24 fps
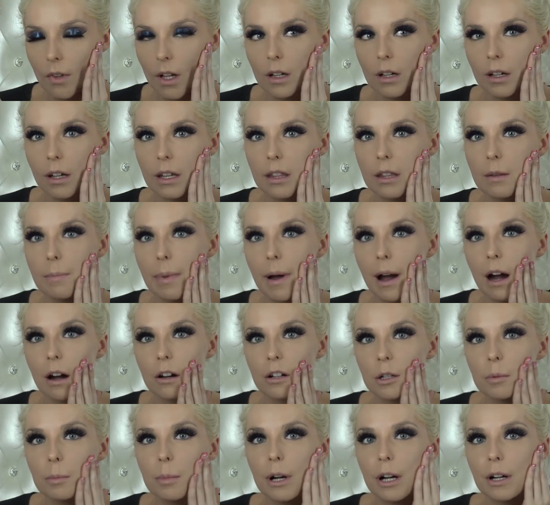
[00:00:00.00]
Okay, the
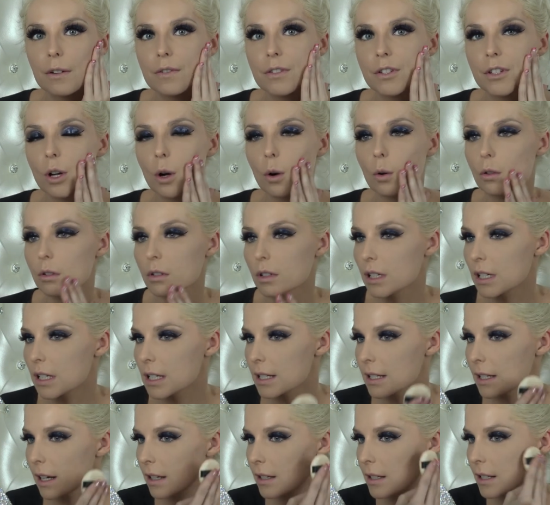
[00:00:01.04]
powder puff totally
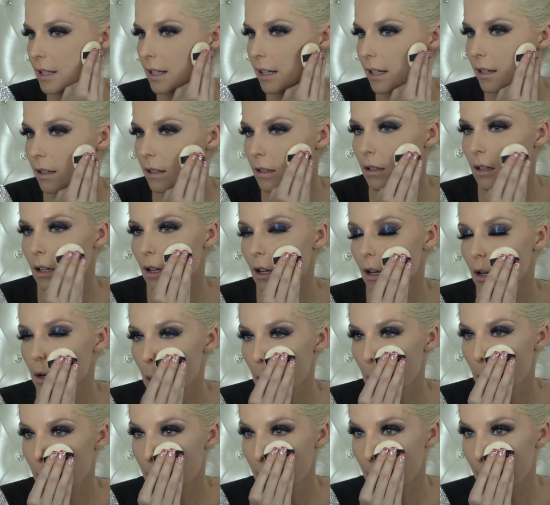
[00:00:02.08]
sets it,
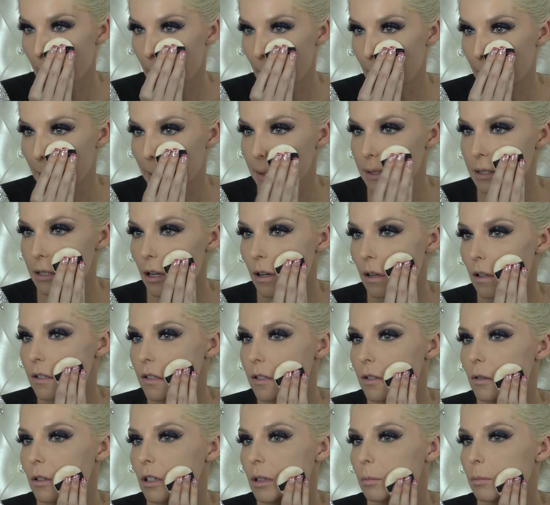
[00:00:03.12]
but it's
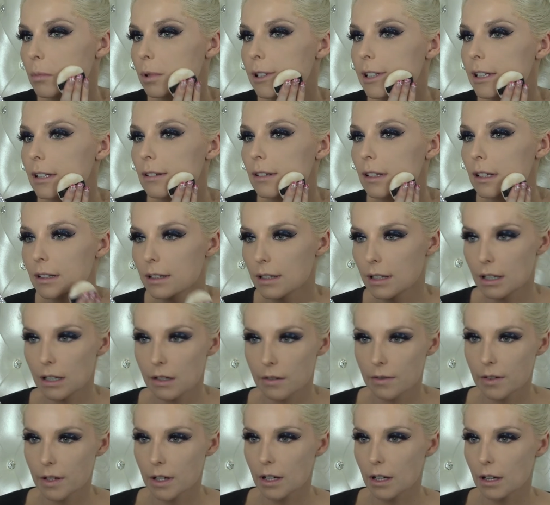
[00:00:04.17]
also completely
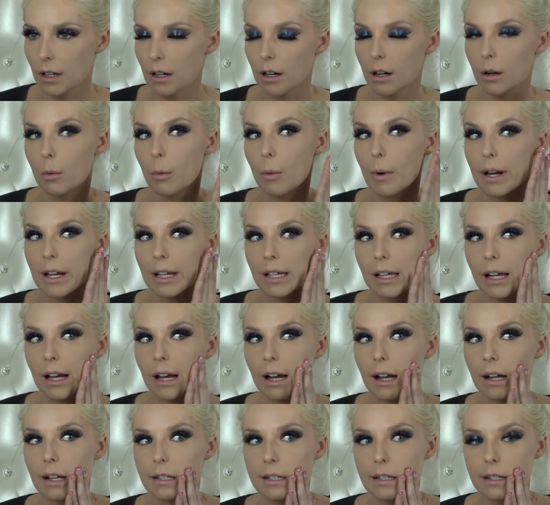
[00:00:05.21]
leaving a white
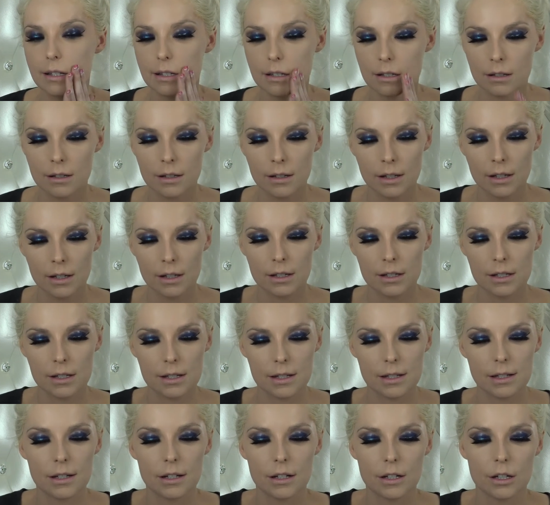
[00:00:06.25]
cast.
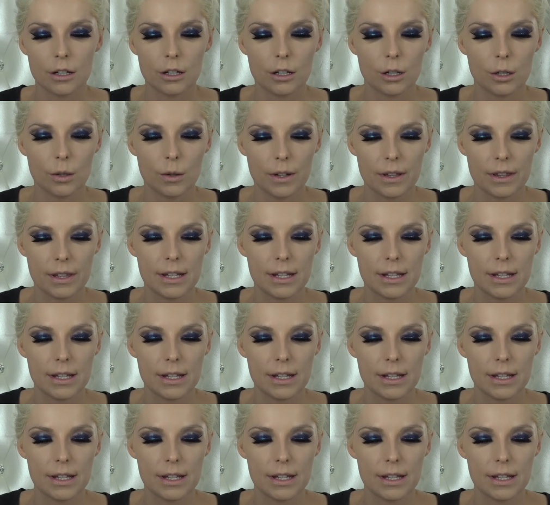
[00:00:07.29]
So